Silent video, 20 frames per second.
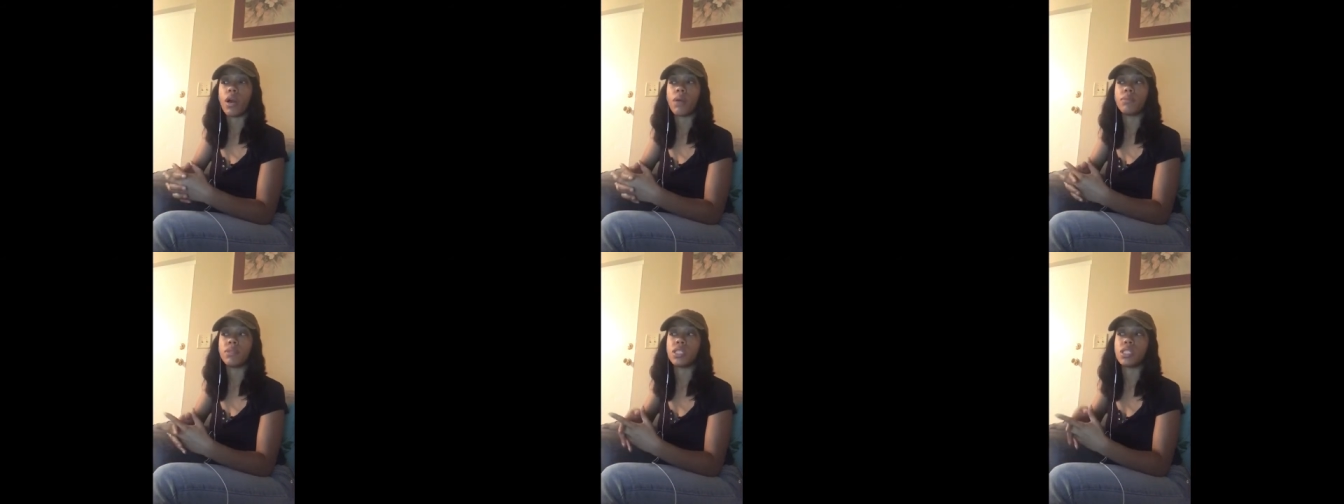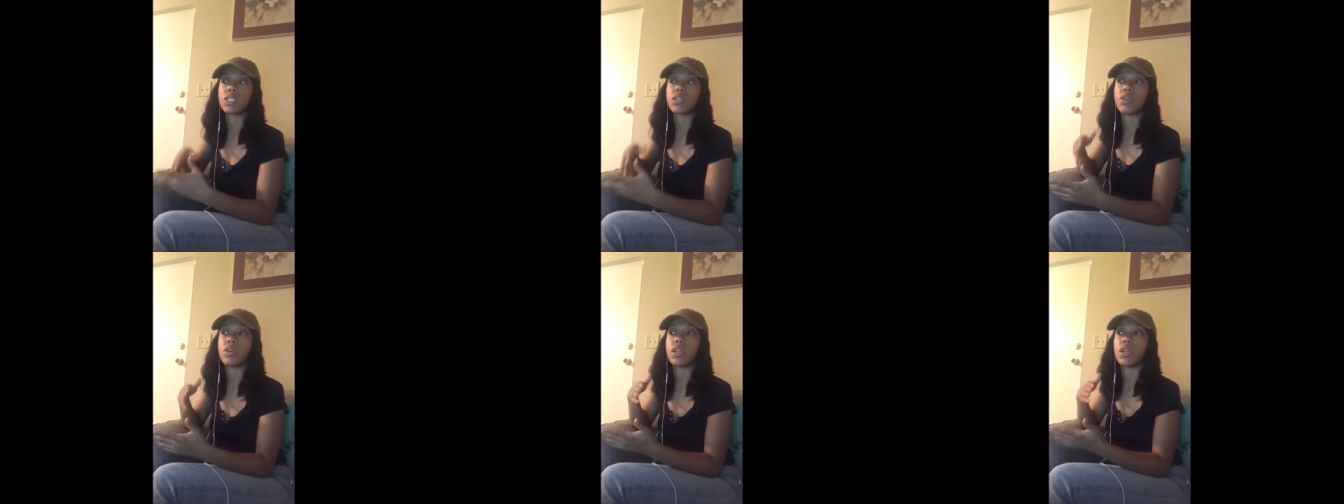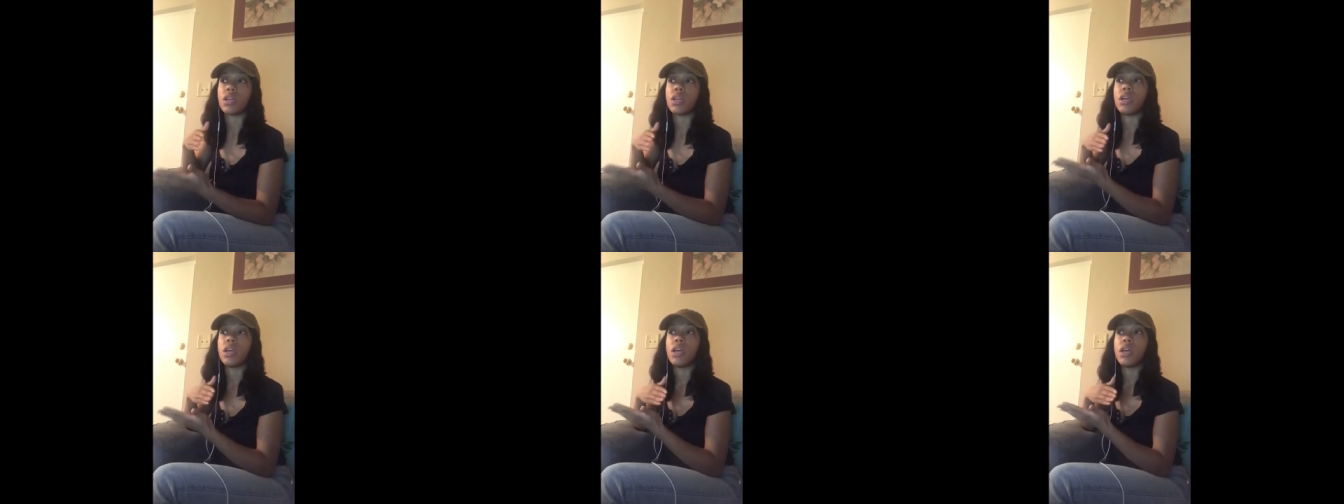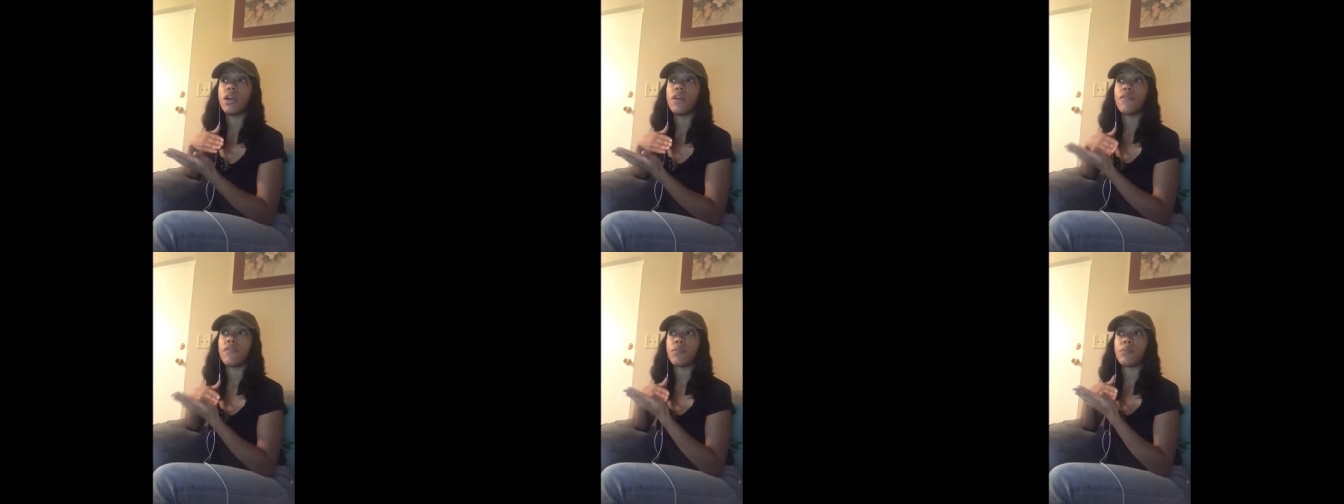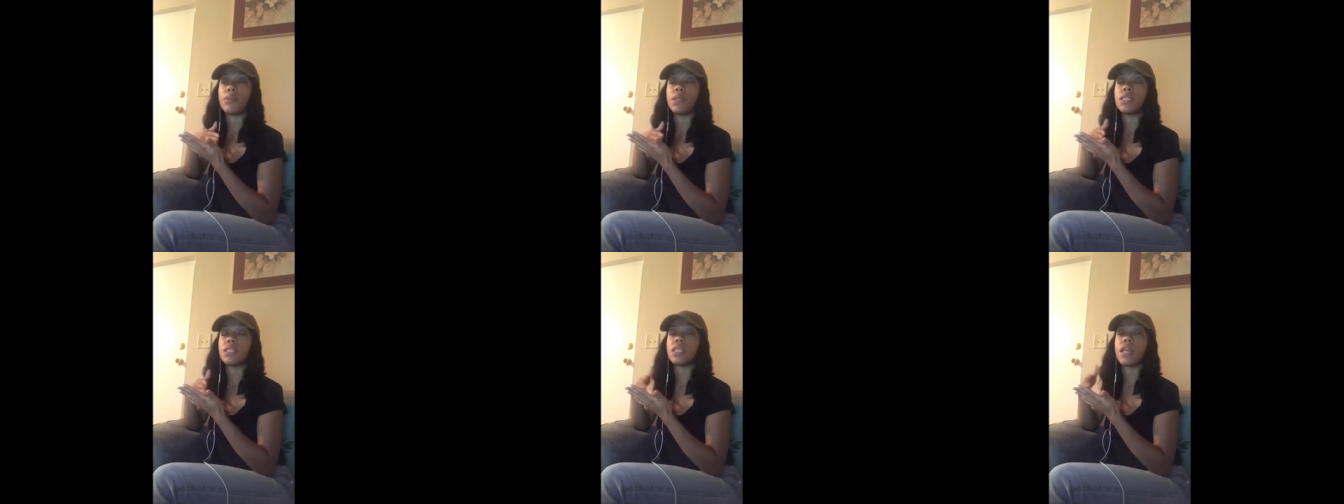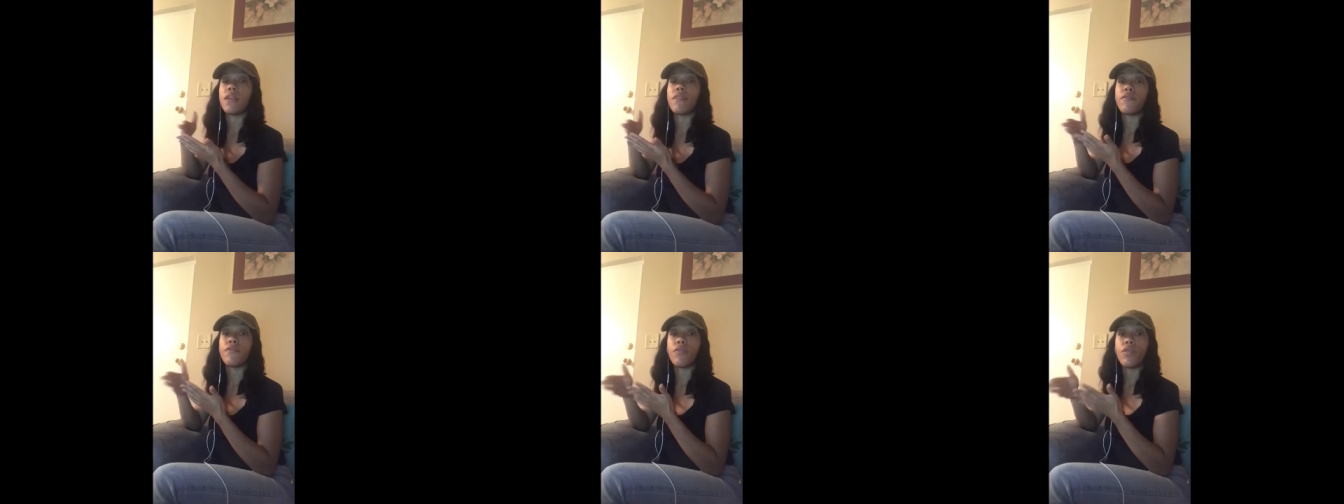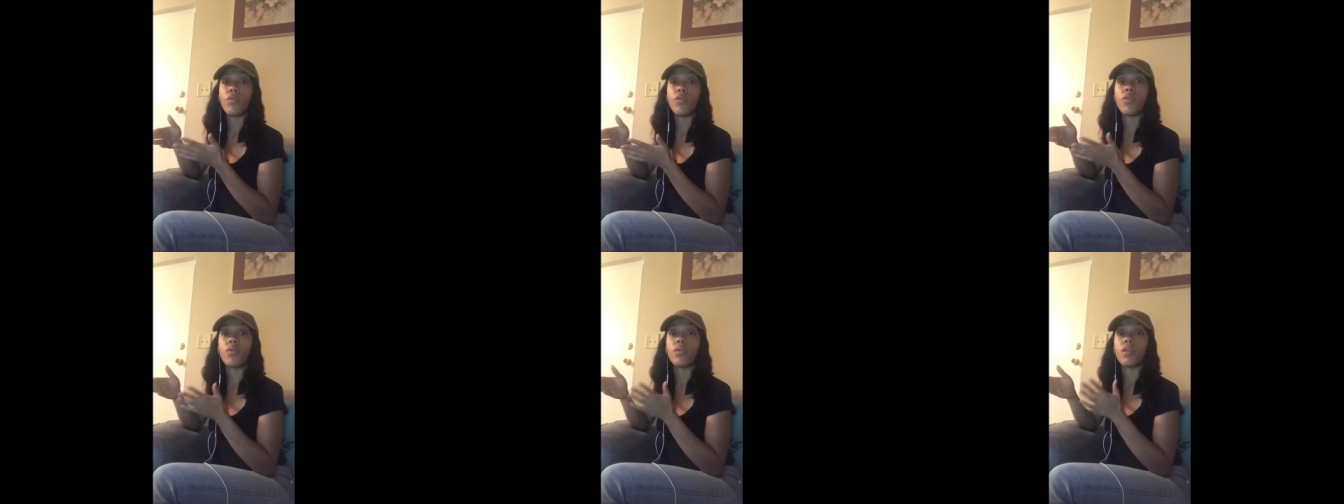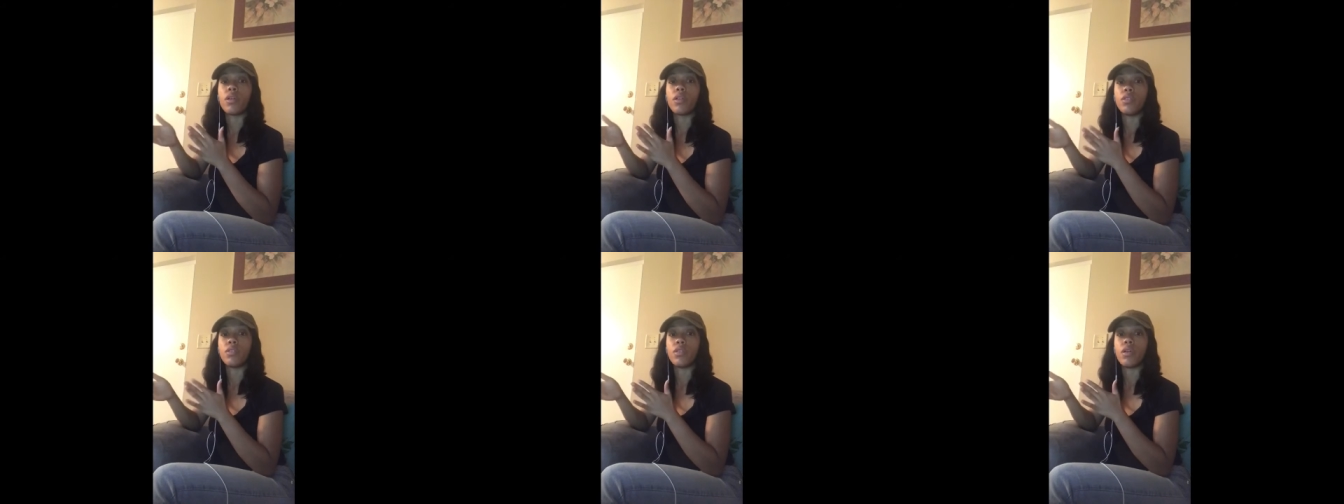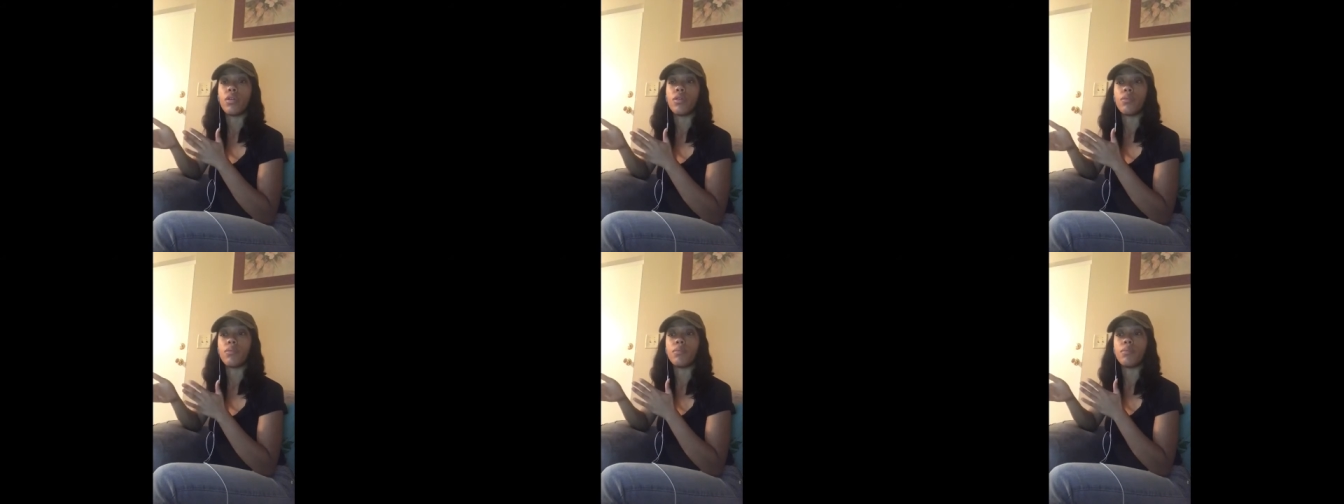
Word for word: I'm just gonna from this day forward, you know,